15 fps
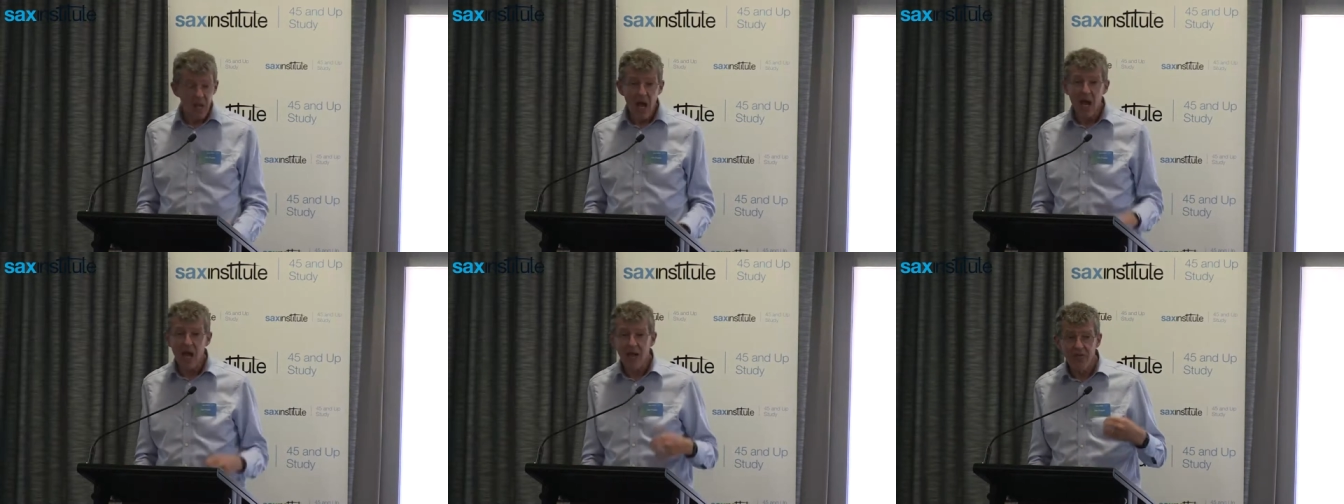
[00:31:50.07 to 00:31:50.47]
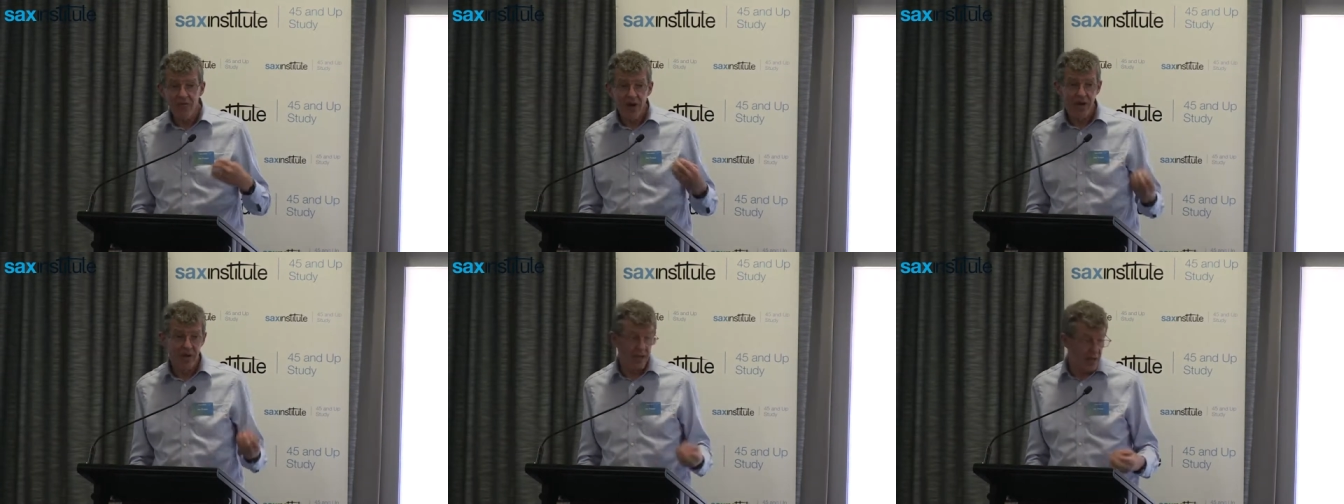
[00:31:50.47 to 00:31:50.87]
I am
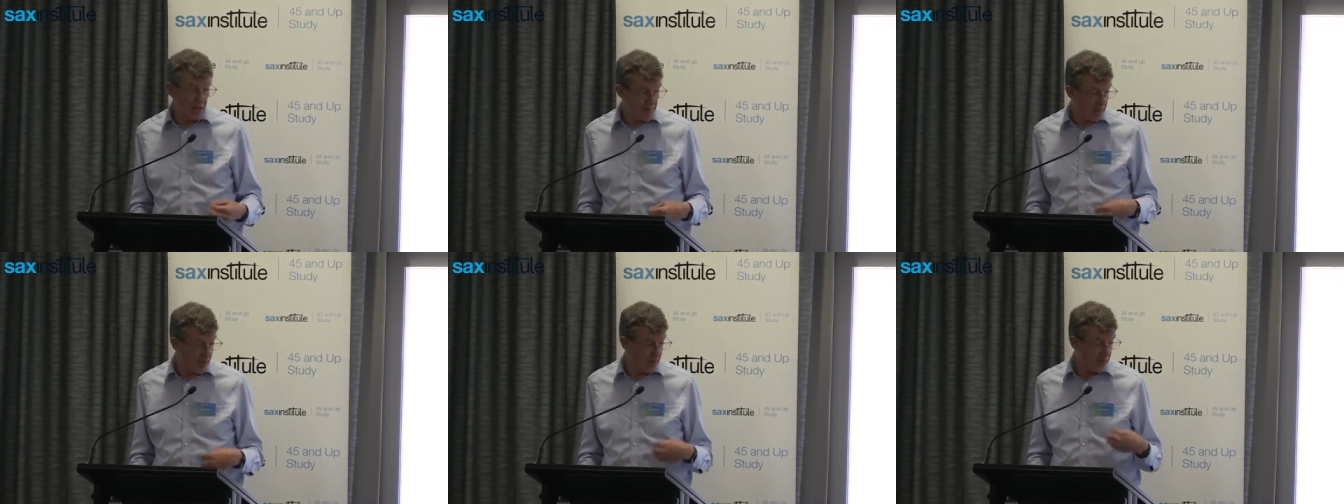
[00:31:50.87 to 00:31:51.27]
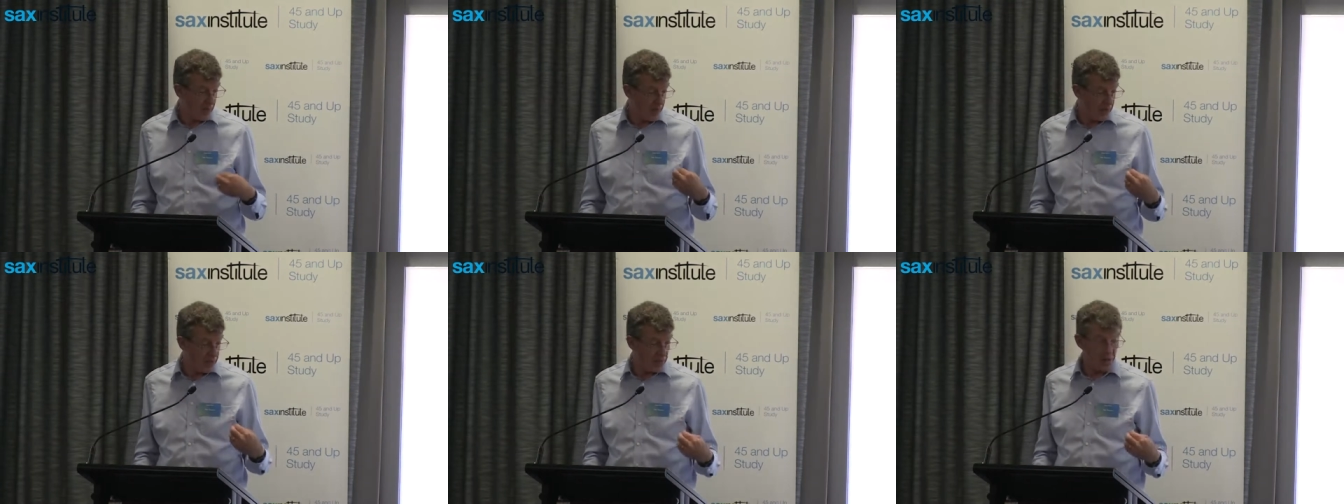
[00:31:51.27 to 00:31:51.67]
very keen, by the
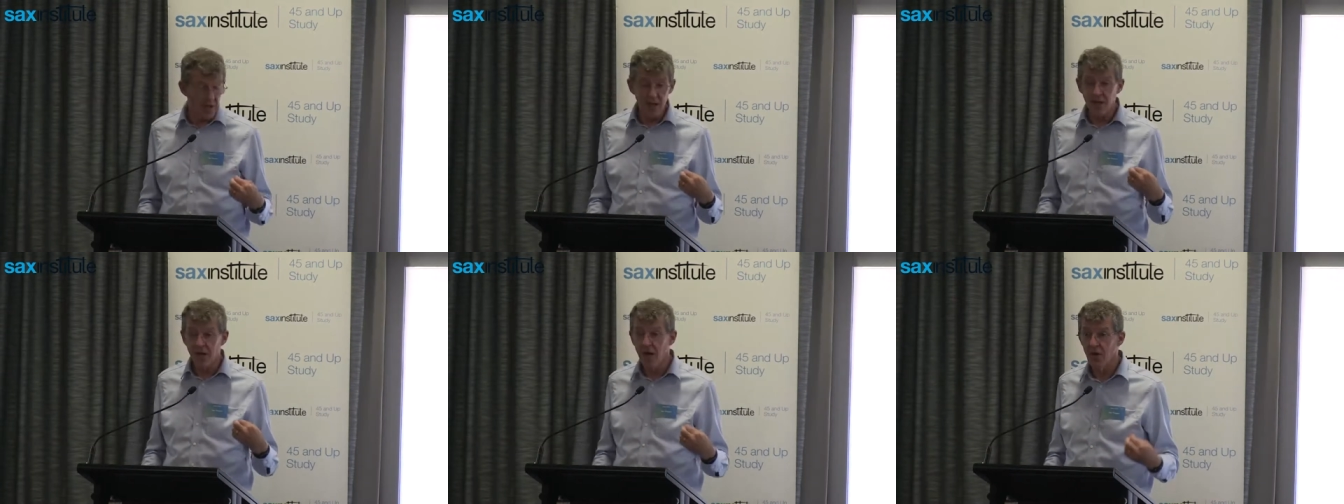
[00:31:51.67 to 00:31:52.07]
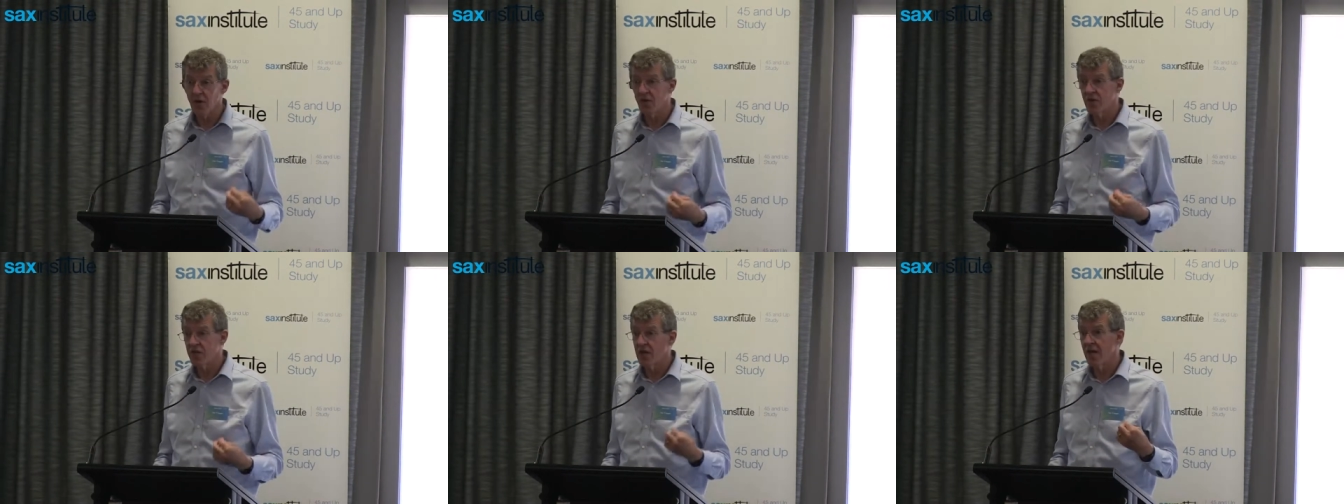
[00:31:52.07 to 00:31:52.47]
way, to
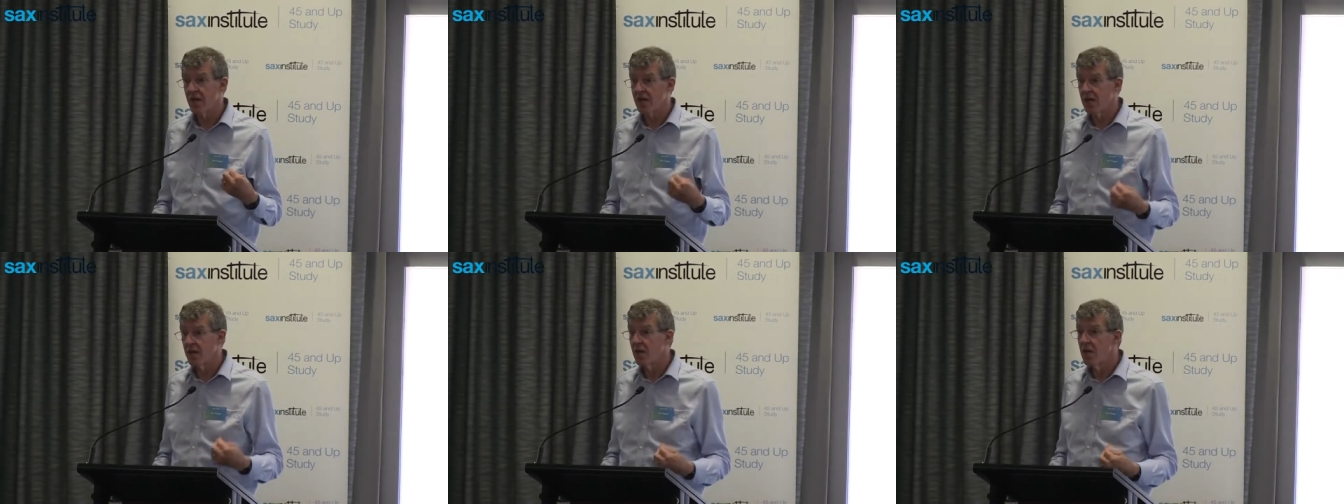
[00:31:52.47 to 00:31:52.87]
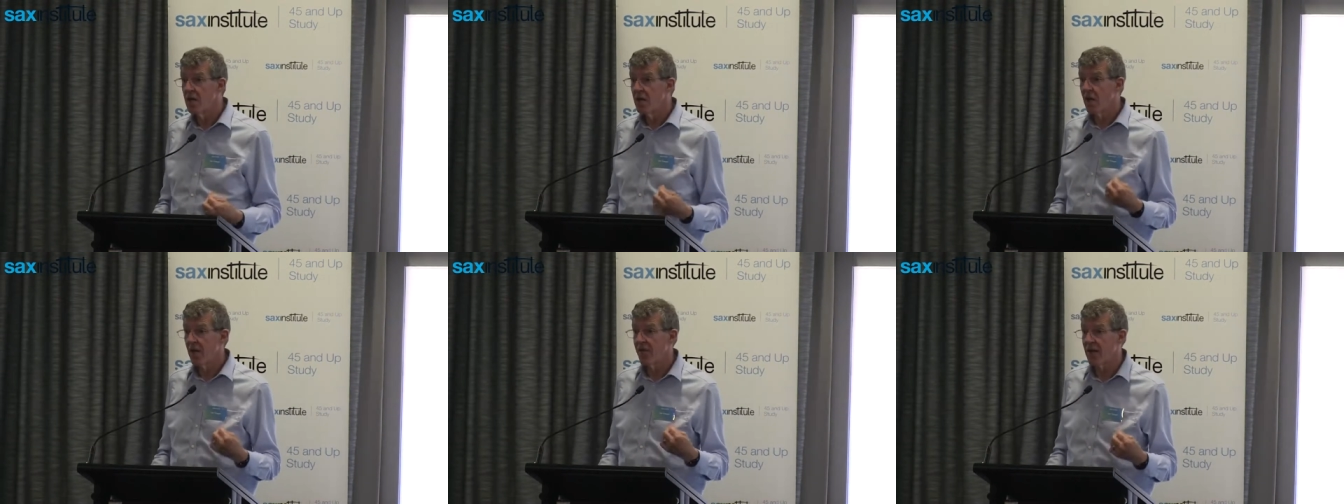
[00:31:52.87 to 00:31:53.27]
encourage this idea
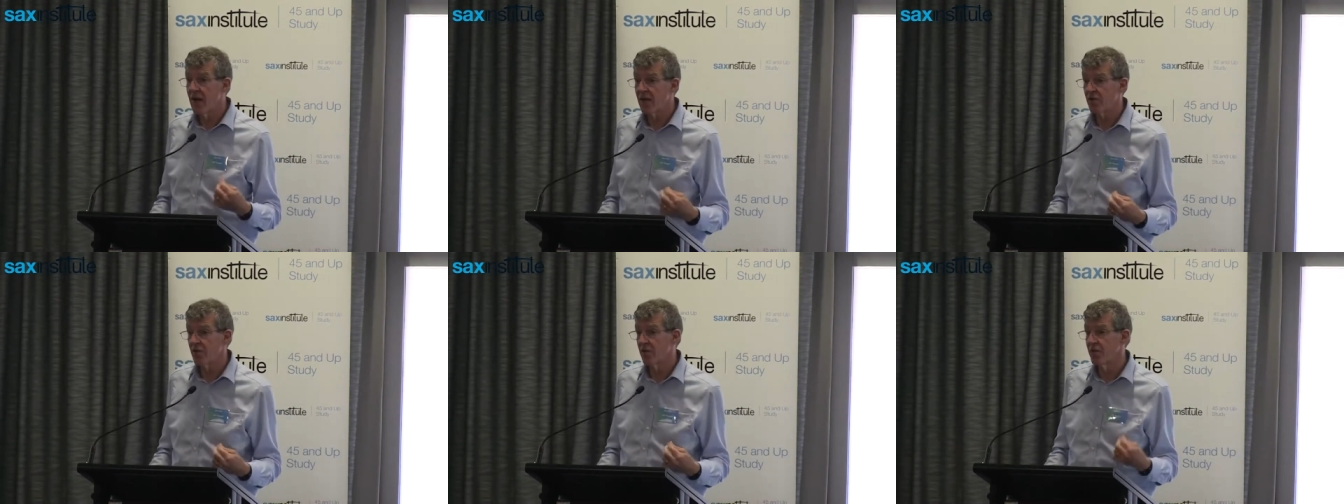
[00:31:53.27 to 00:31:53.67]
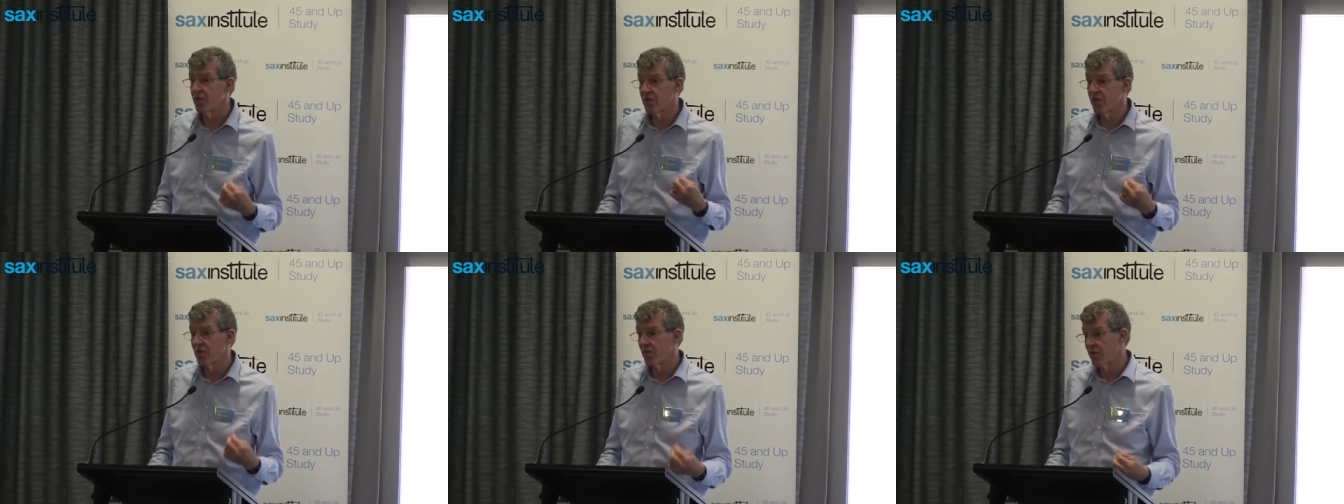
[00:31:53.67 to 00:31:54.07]
of a National
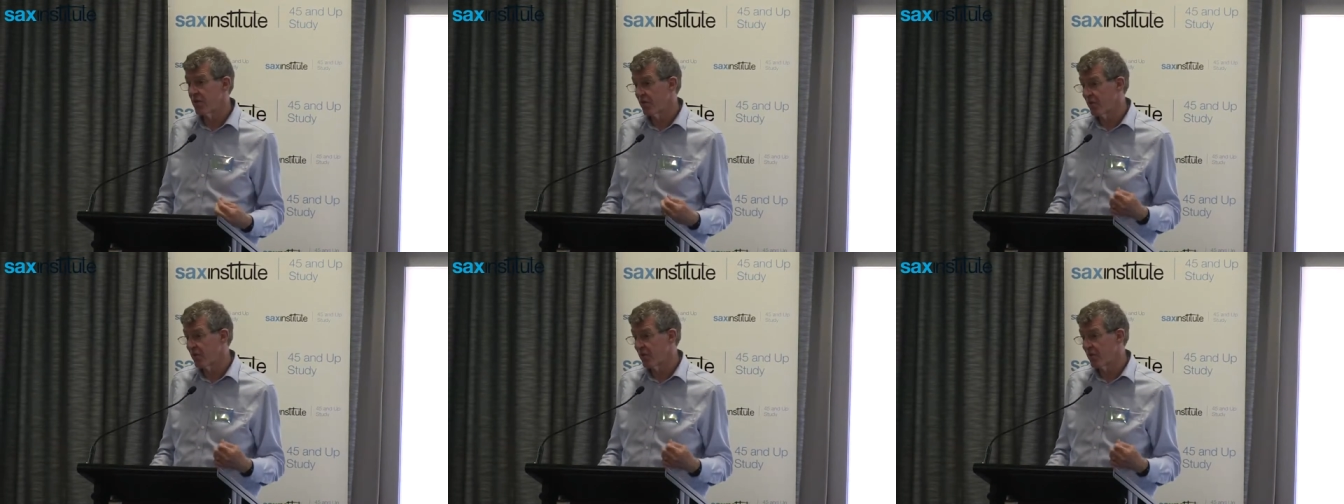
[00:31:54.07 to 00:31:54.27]
Institute